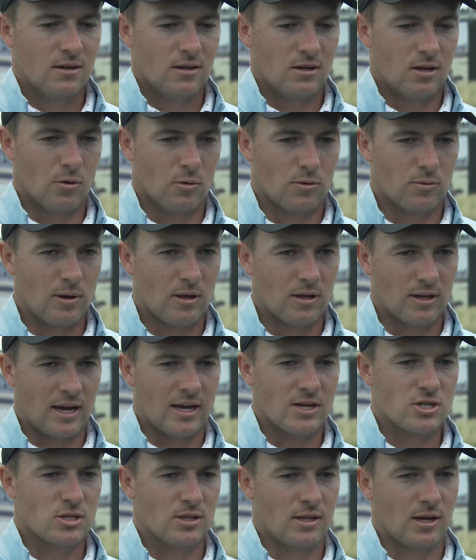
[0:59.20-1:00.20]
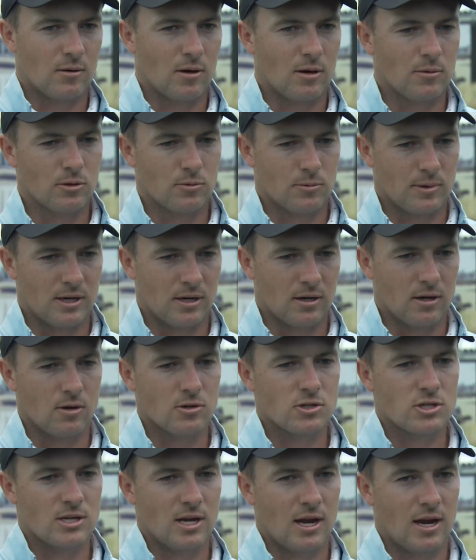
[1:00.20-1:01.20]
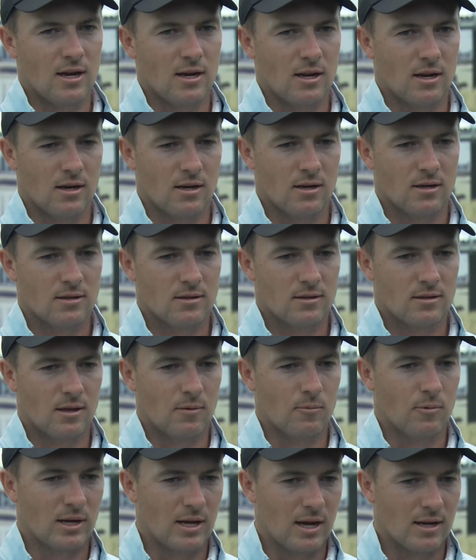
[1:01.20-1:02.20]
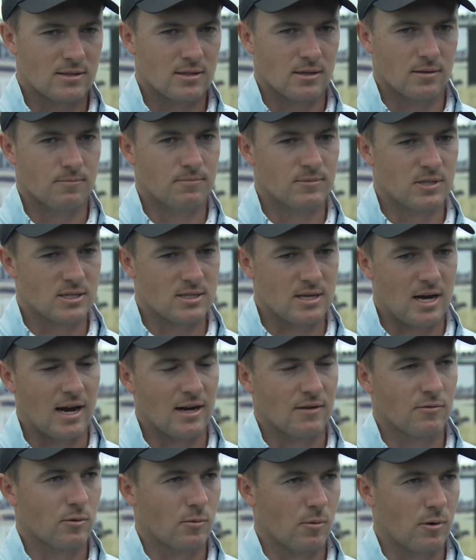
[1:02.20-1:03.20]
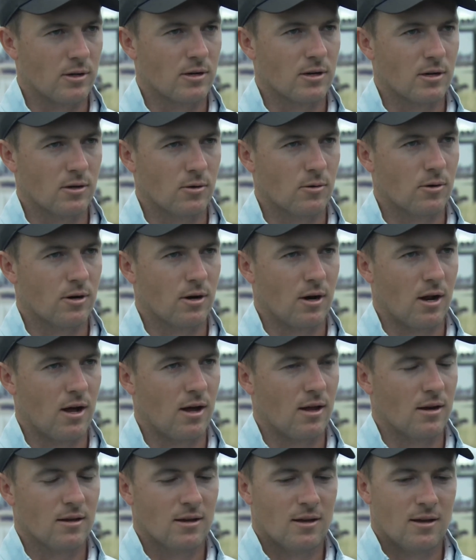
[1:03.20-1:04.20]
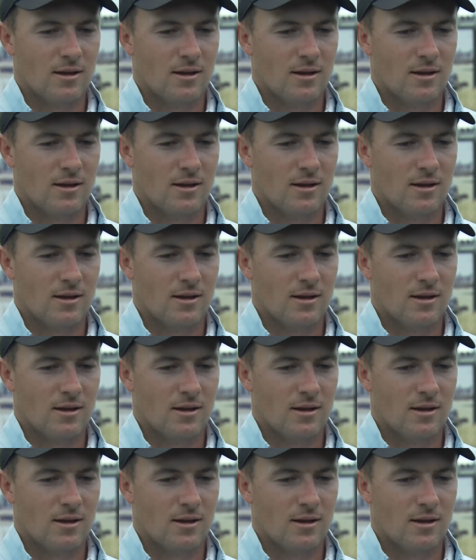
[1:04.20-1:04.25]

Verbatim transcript: you know, with relegation, they were able to renegotiate, and then we got to decide if we wanted to do it or not.